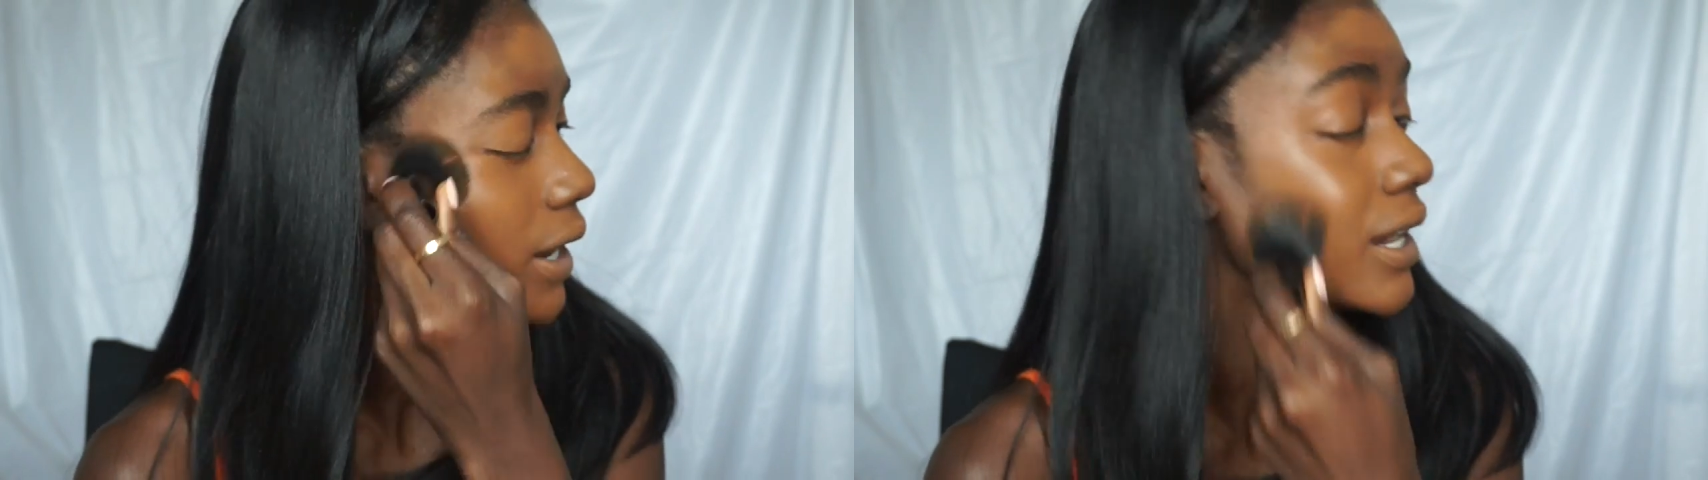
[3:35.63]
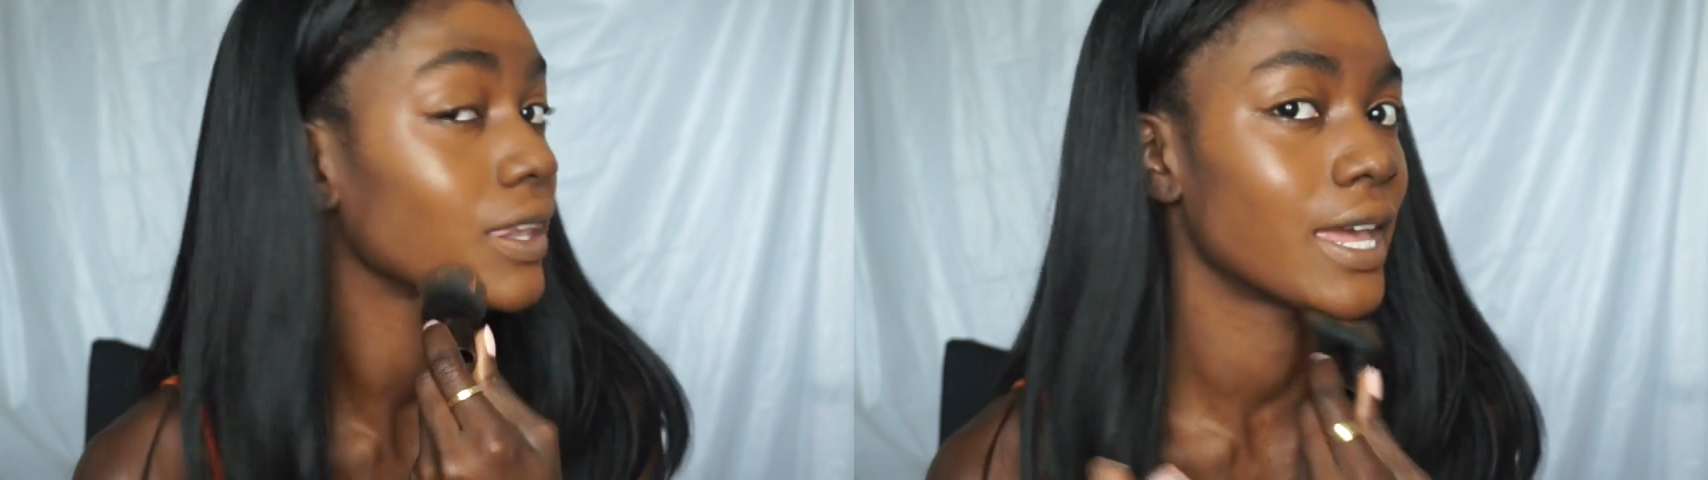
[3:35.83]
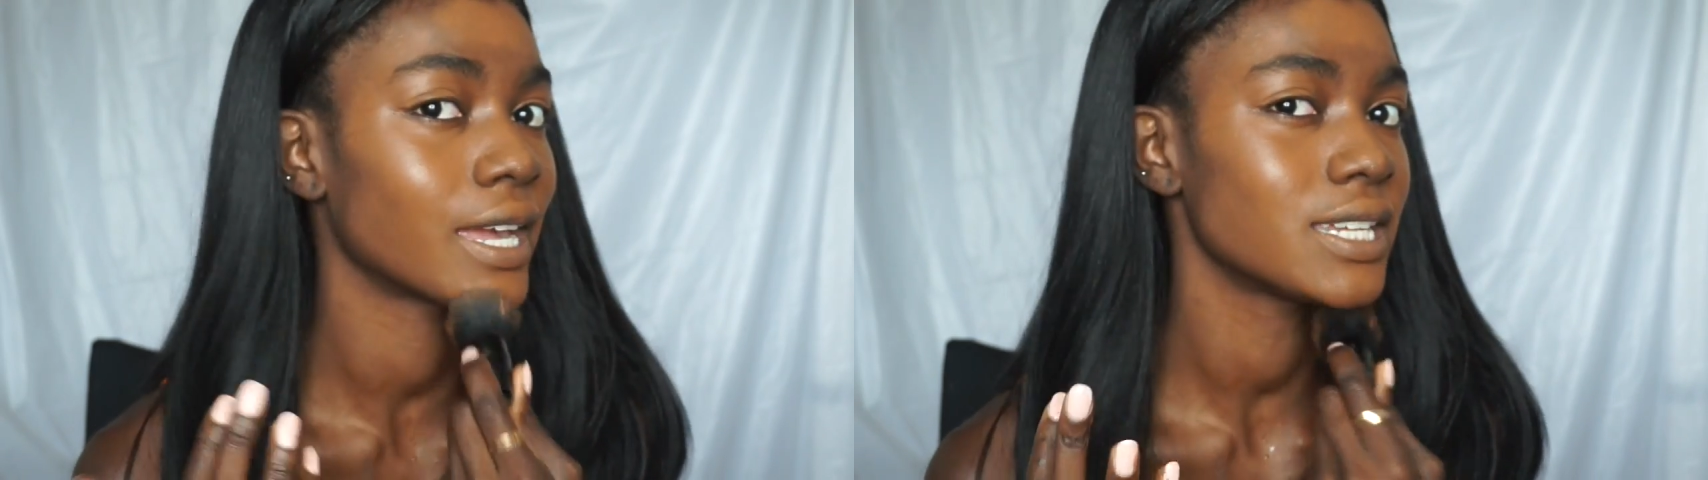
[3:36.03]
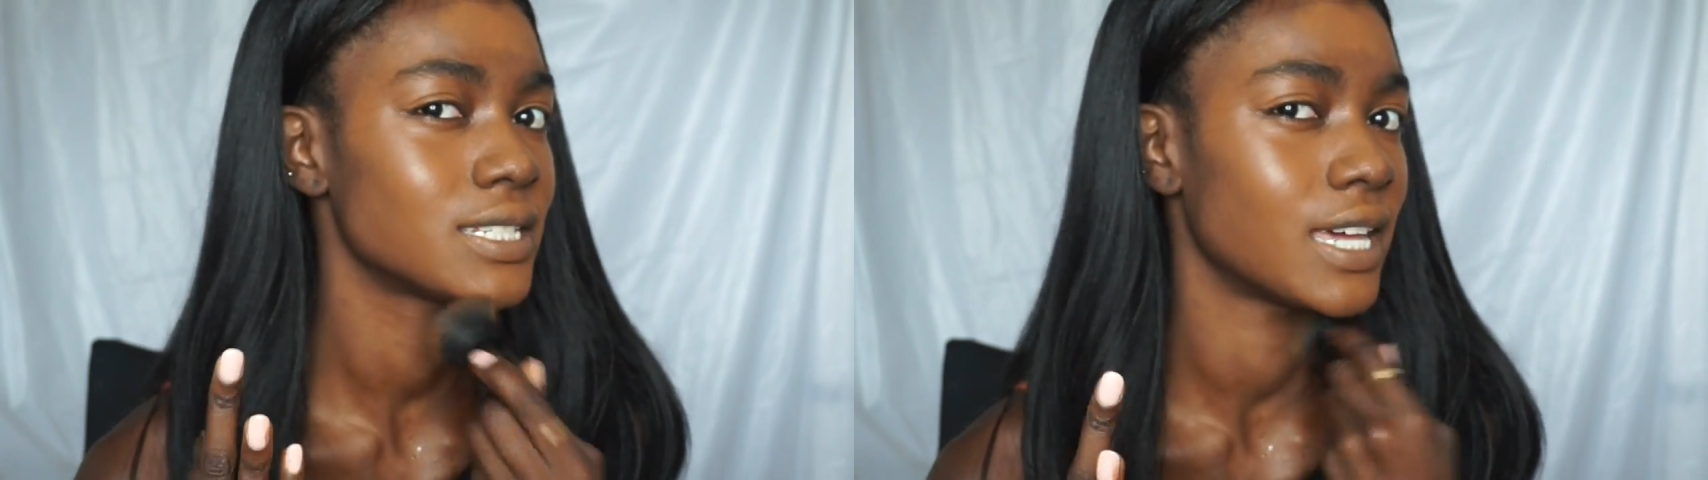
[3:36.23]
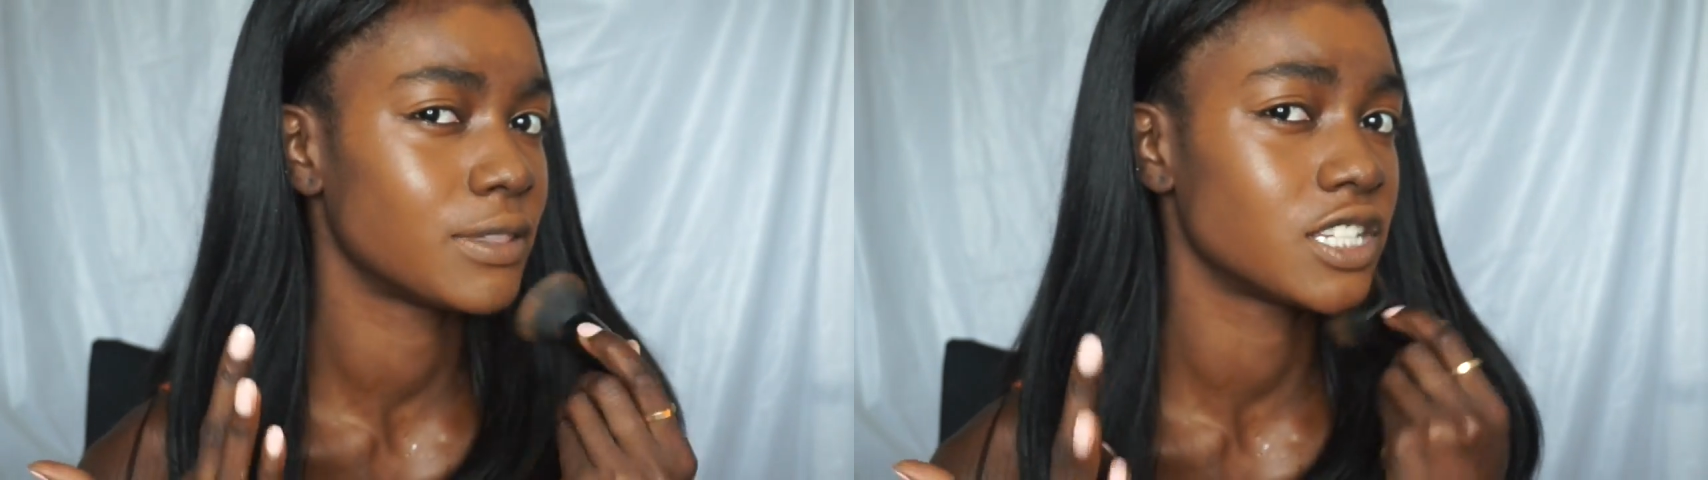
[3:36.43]
And like I
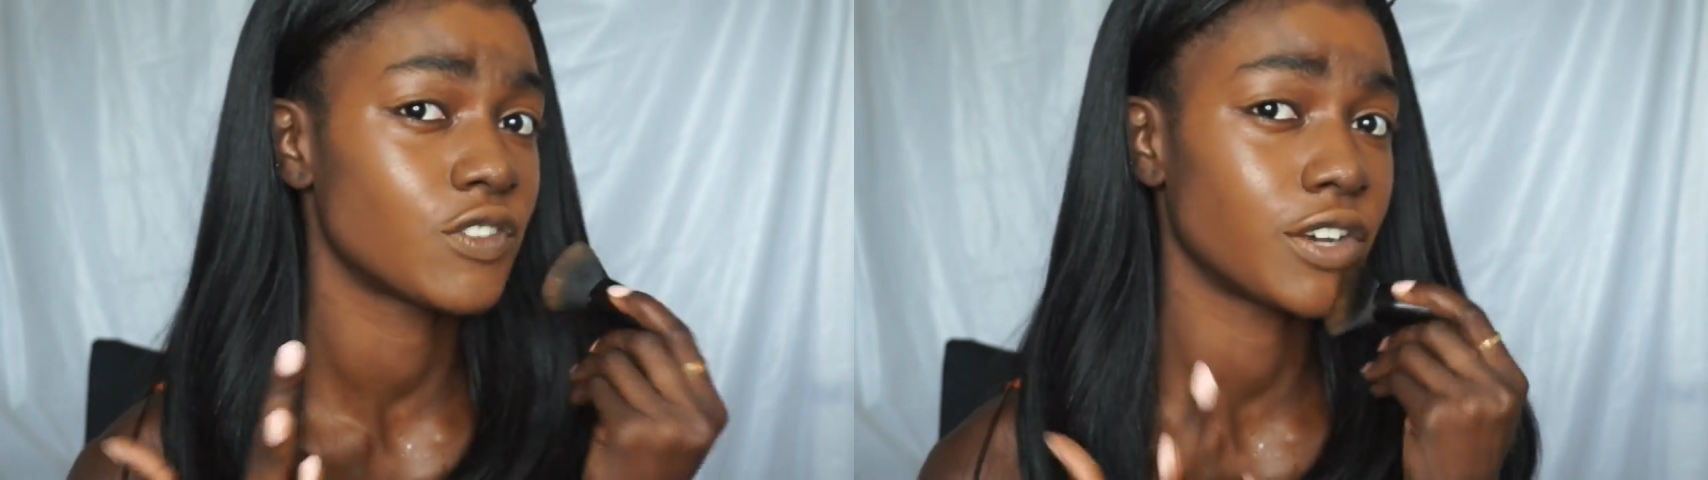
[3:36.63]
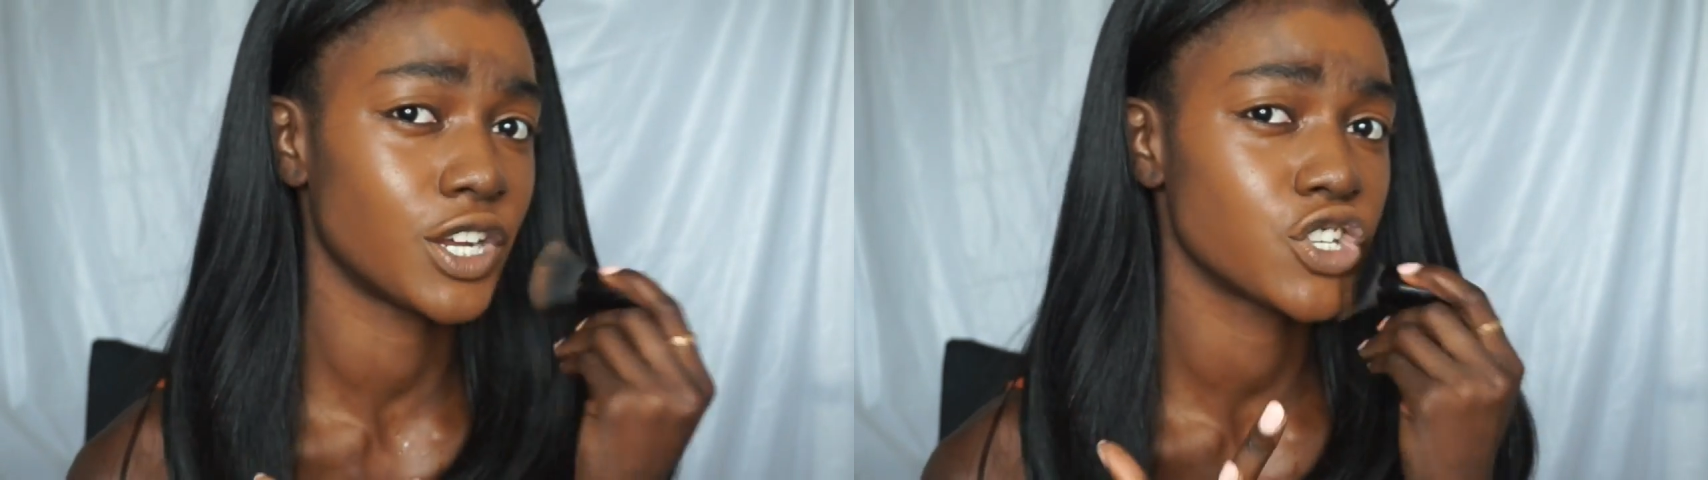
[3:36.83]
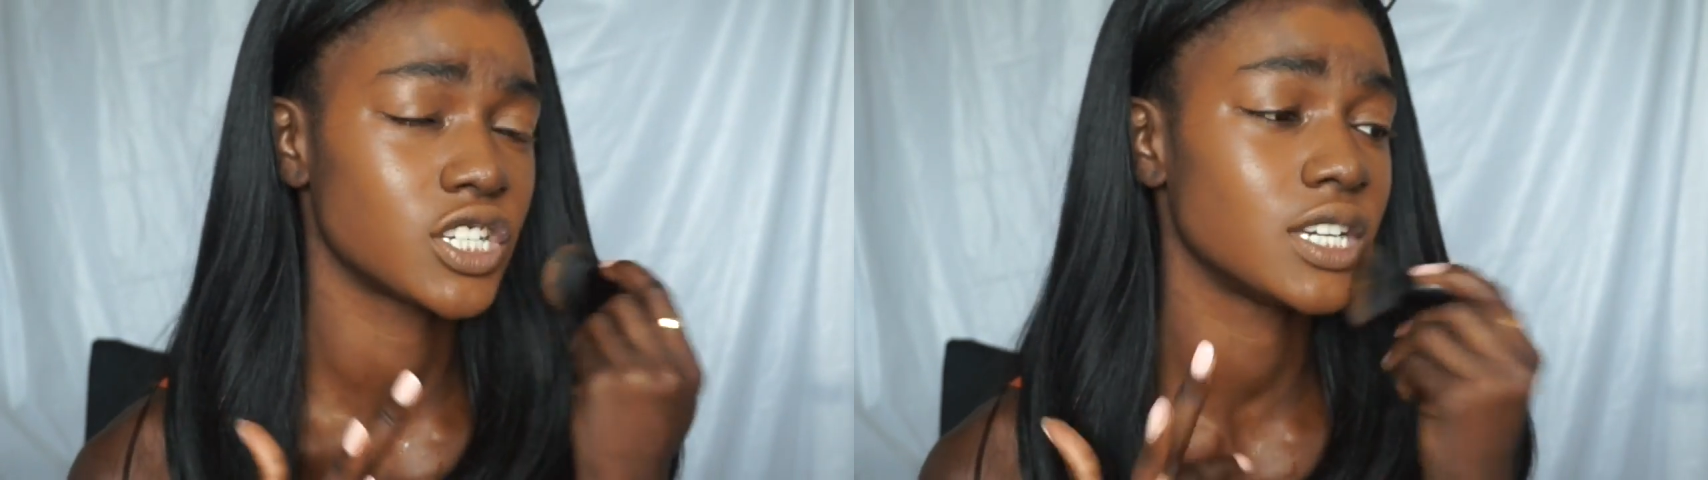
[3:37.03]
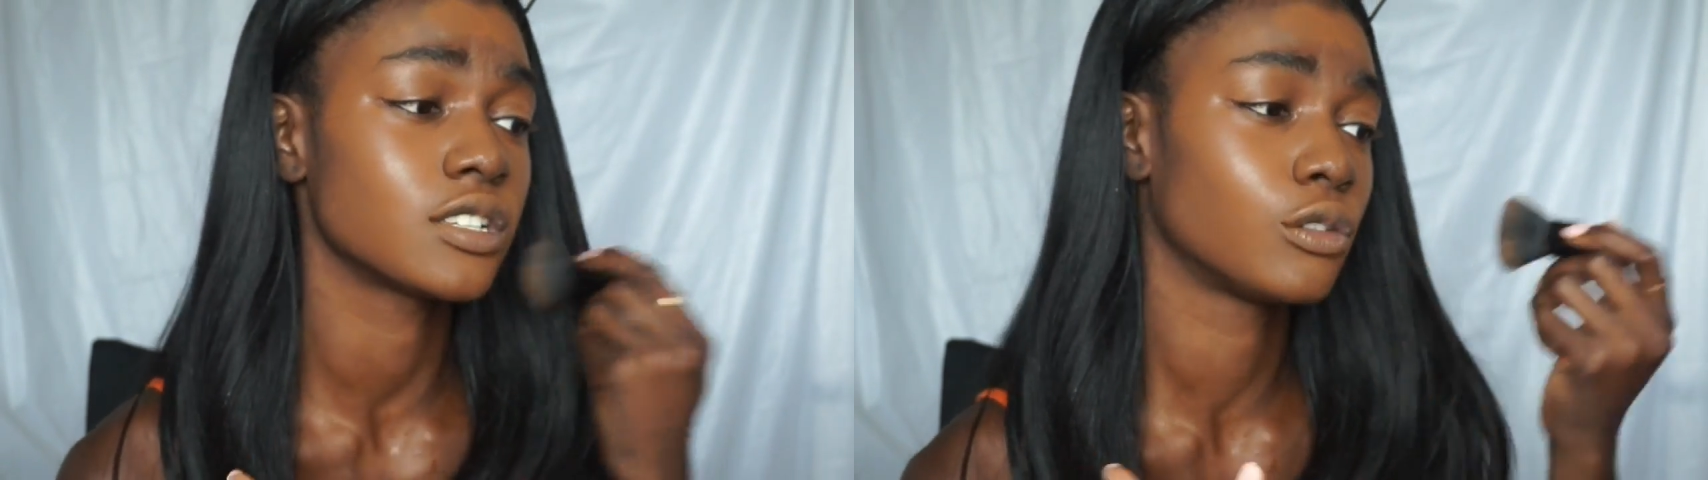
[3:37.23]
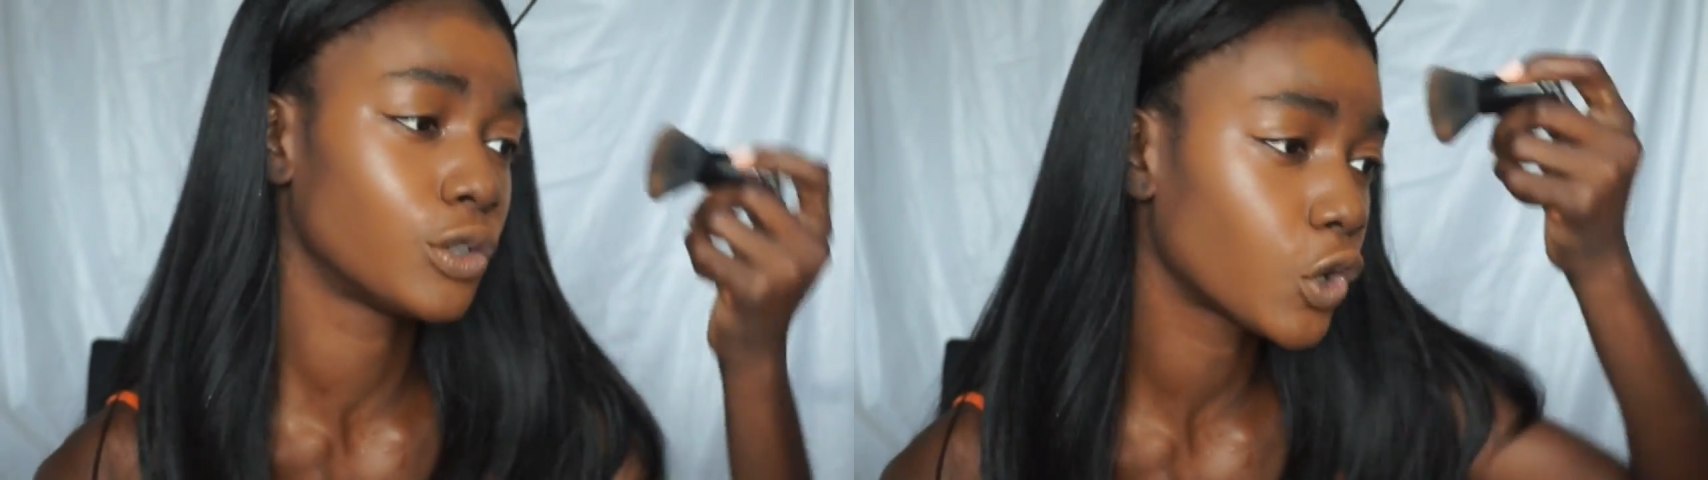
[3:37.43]
said, this foundation
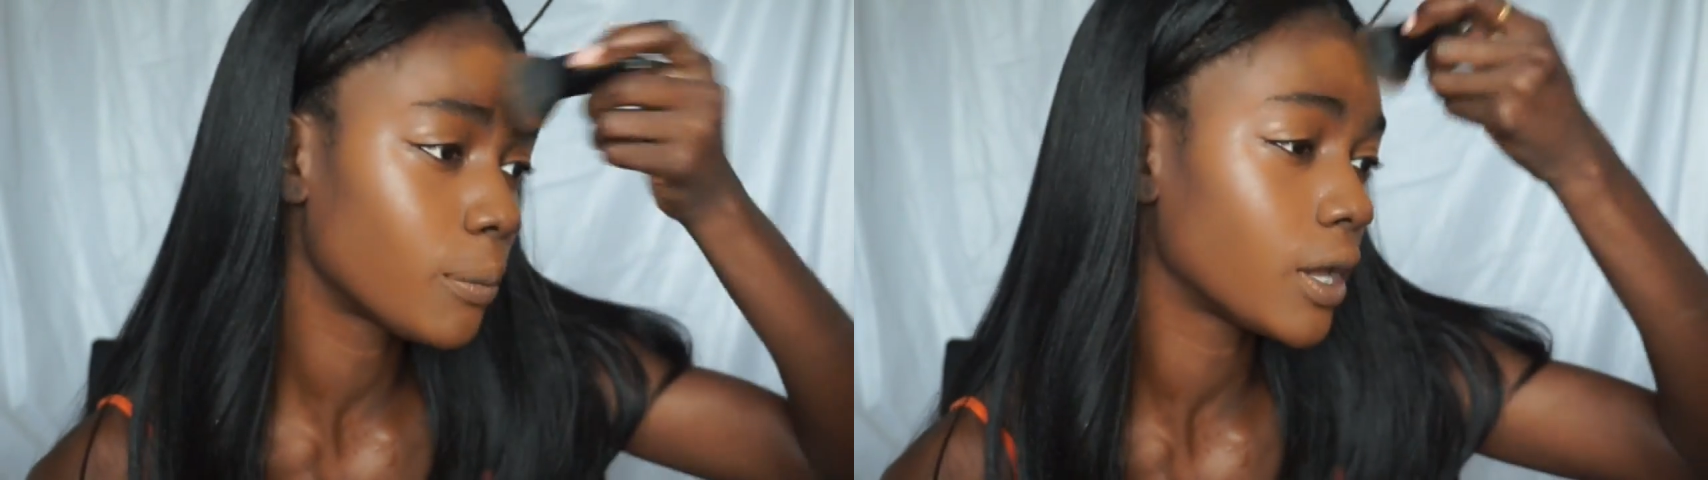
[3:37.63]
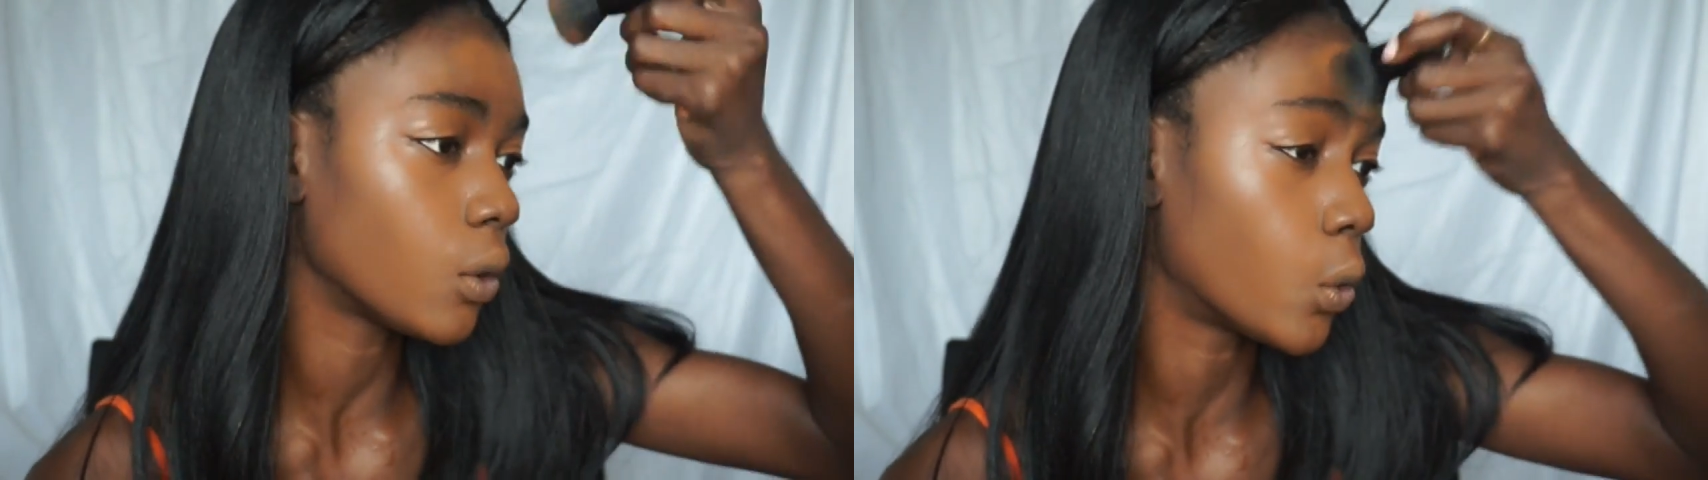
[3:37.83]
is a little bit